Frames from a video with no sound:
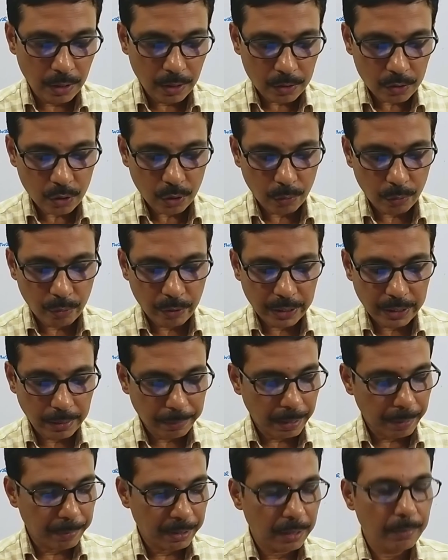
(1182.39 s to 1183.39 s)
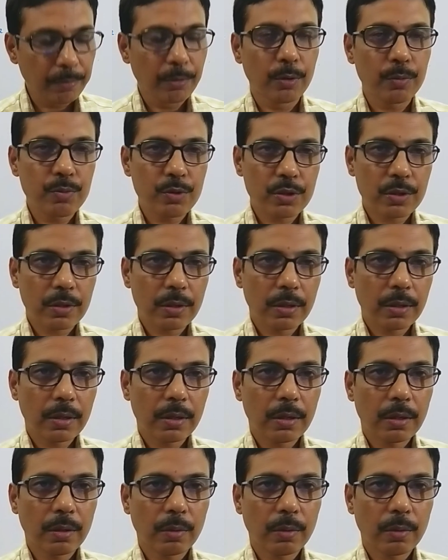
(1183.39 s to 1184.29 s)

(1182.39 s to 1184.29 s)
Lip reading: So when the family moves,